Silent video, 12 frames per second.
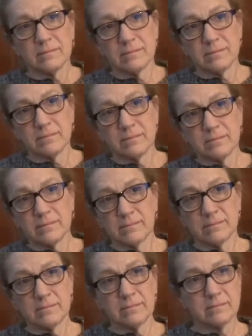
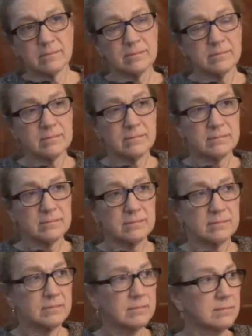
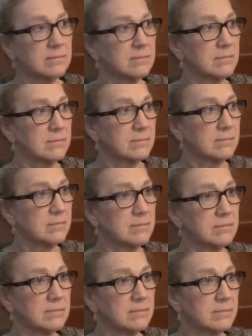
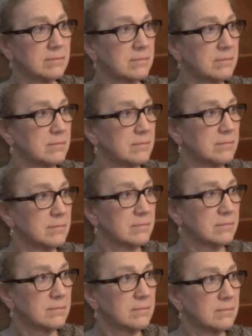
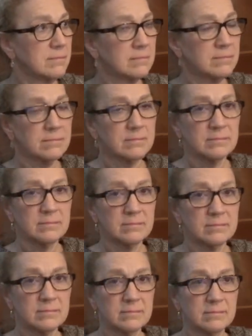
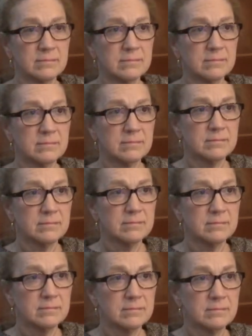
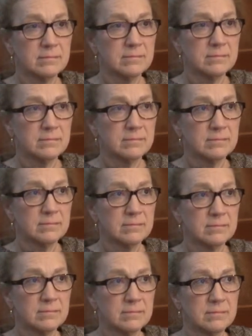
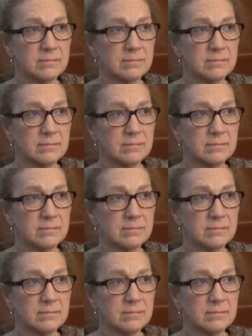The person shown says nothing.